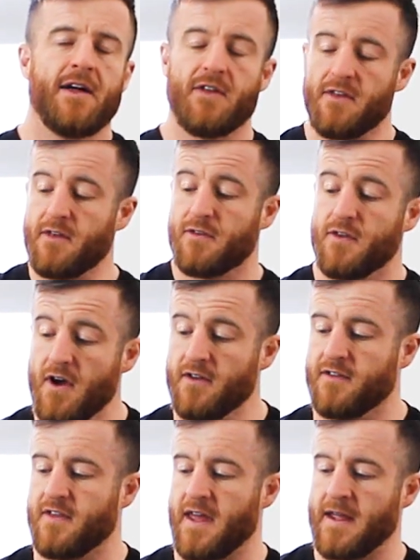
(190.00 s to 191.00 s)
And then the
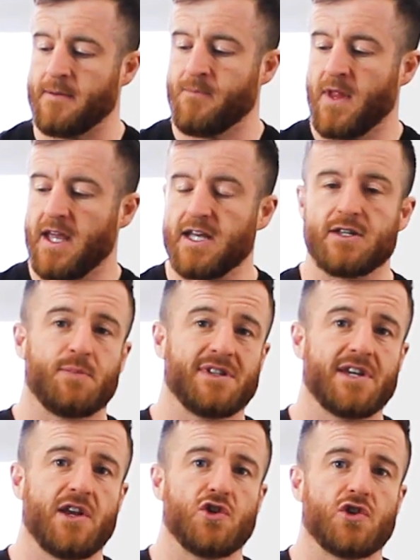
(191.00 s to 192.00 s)
third thing is
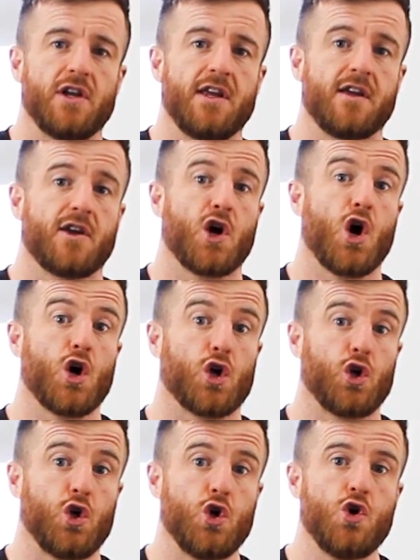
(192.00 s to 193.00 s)
potentially
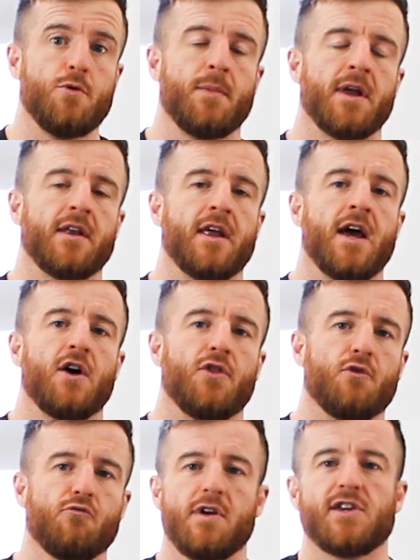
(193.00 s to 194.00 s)
curcumin.
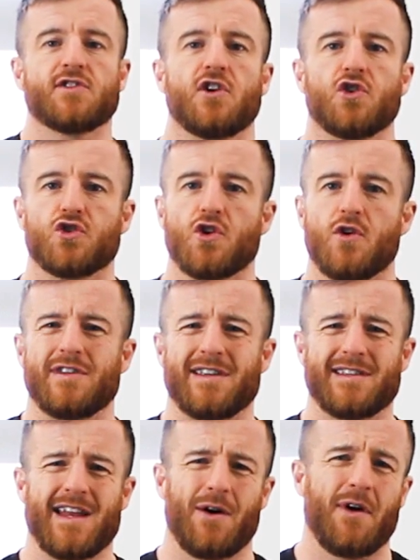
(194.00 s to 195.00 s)
The research shows
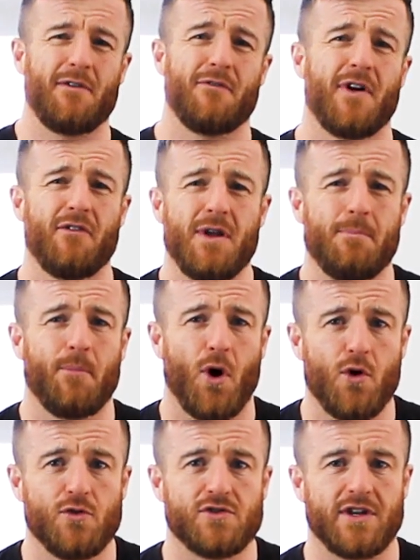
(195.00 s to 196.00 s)
it's now a very
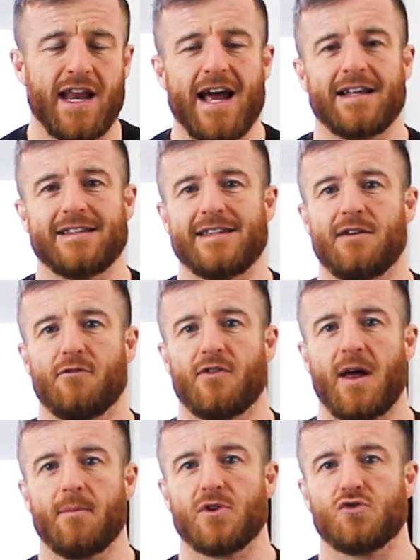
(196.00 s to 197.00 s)
potent
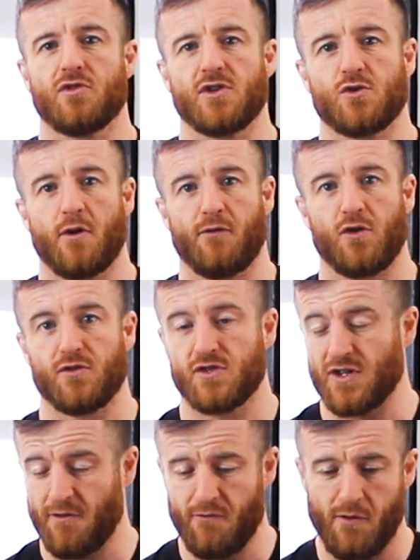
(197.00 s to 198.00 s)
anti-inflammatory. So if you're
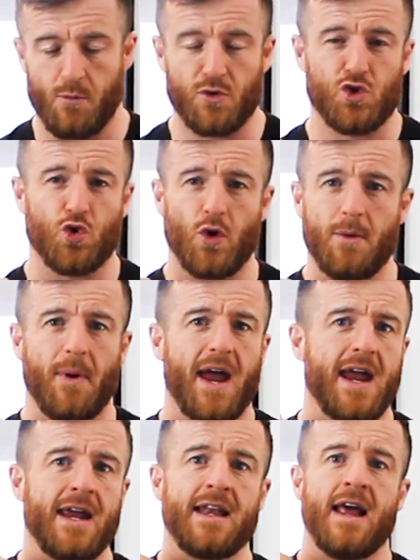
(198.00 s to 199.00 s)
suffering with joint
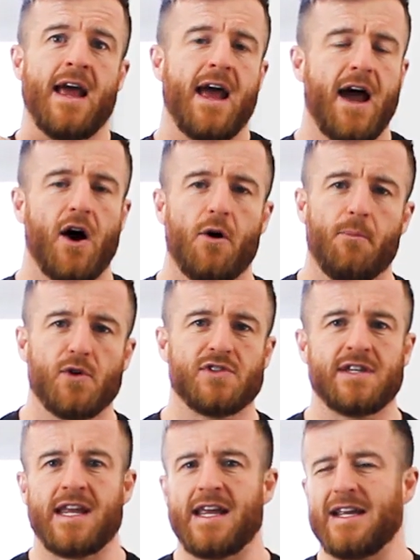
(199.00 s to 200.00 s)
pain,
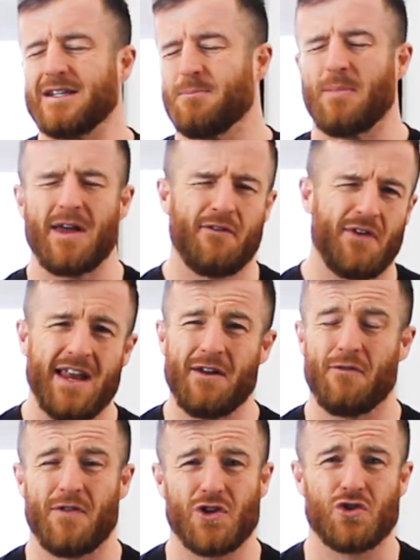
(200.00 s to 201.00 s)
elbows, knees, a bit of
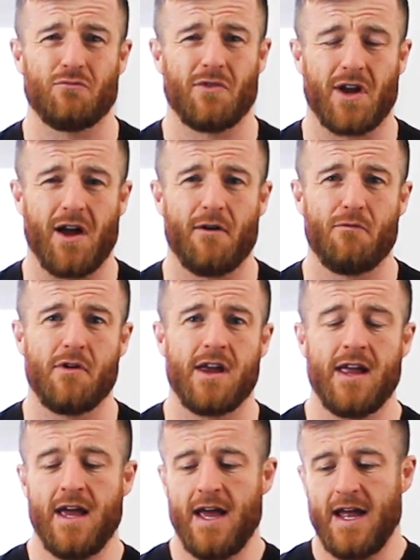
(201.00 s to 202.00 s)
inefficient
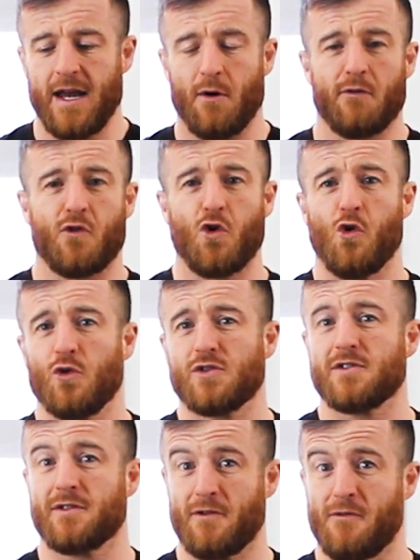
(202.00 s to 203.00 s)
recovery, now of
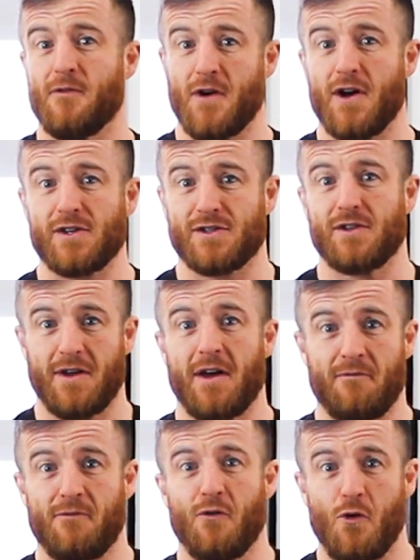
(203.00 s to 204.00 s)
course the first
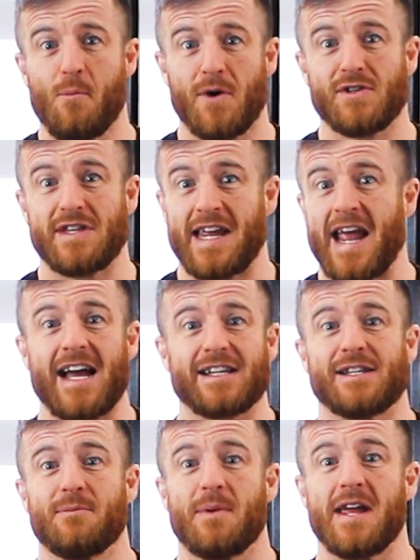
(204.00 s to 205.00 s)
and foremost thing
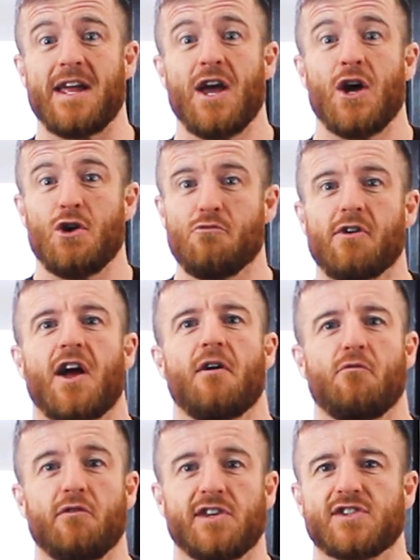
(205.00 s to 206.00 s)
has to be your
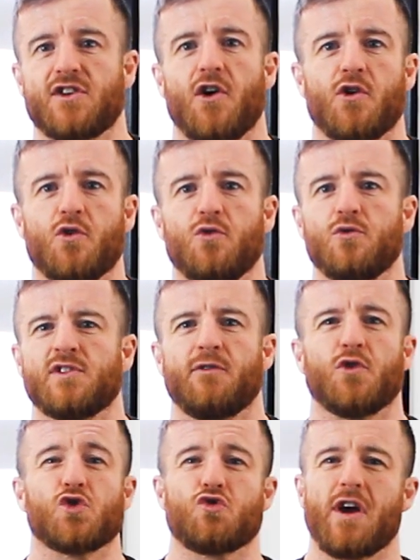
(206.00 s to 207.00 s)
recovery cycles.
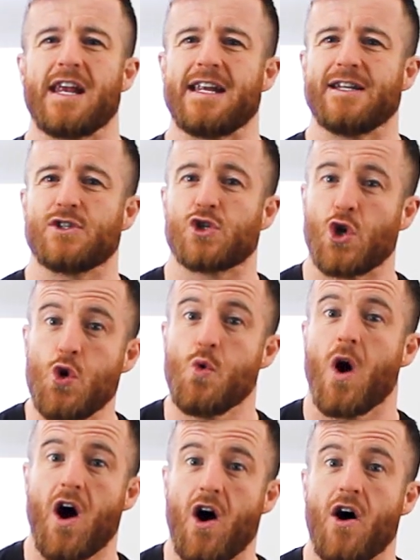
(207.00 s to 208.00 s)
If you're training
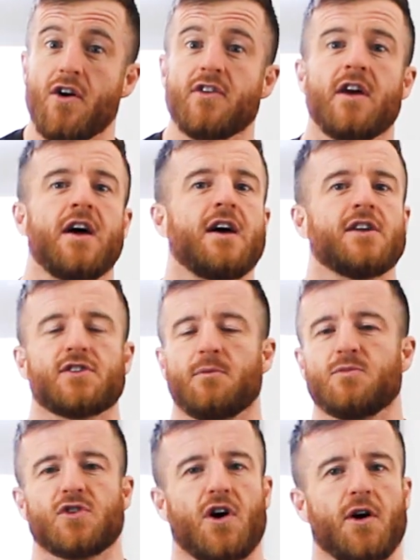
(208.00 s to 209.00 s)
too hard,
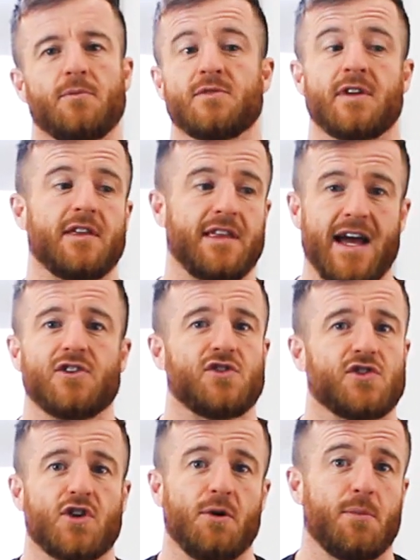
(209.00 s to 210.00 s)
sometimes that is
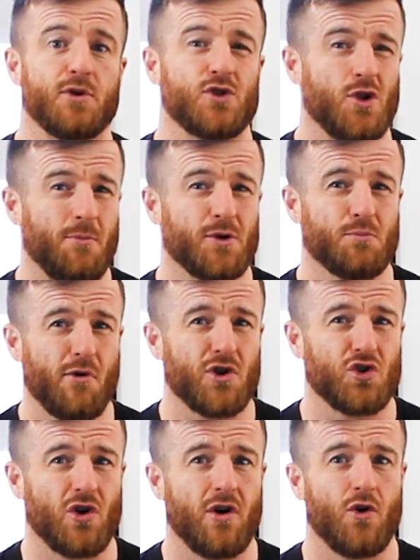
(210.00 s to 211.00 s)
just going to put too much
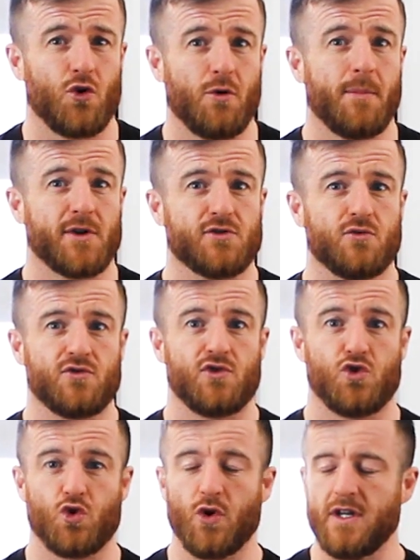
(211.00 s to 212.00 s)
pressure on your muscles
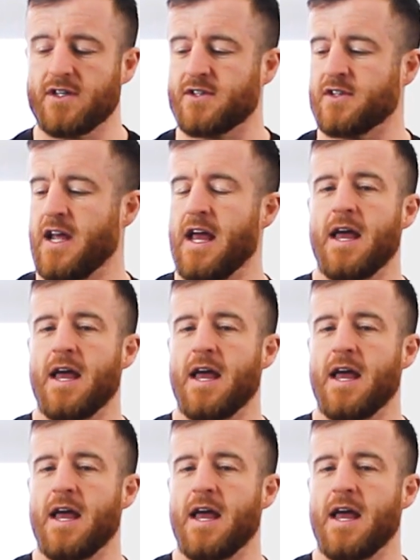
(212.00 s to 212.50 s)
and joints.